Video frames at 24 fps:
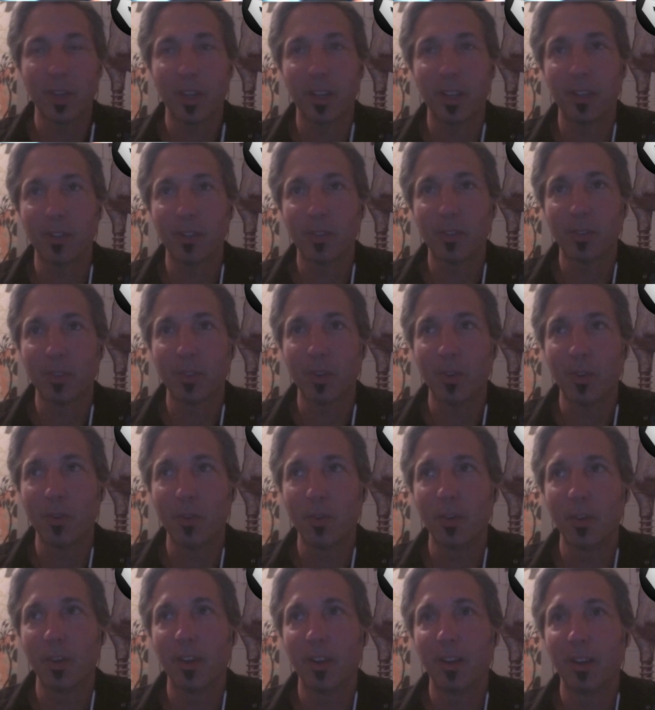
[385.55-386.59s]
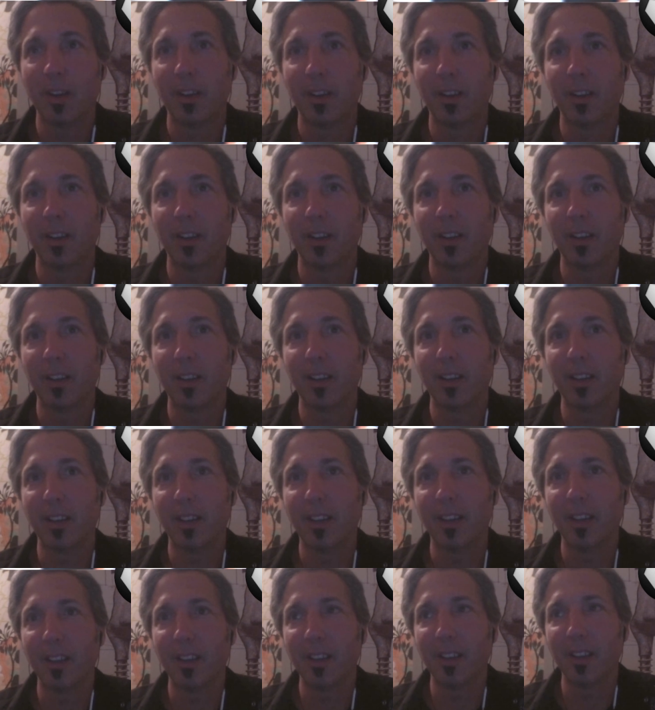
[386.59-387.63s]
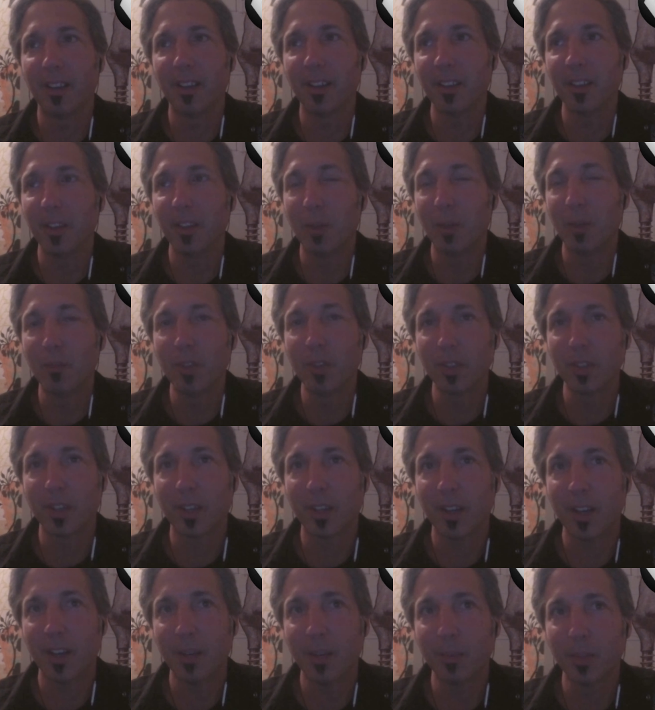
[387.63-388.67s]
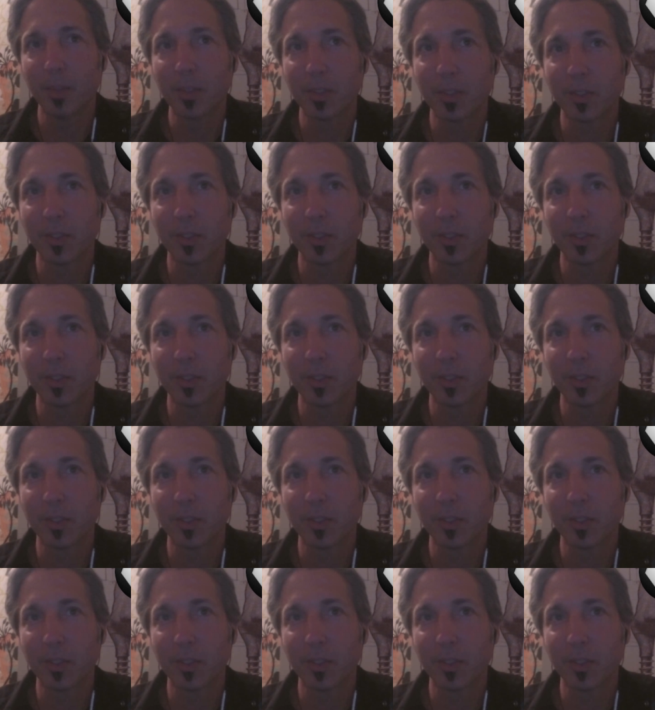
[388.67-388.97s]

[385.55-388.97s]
And so, mission accomplished as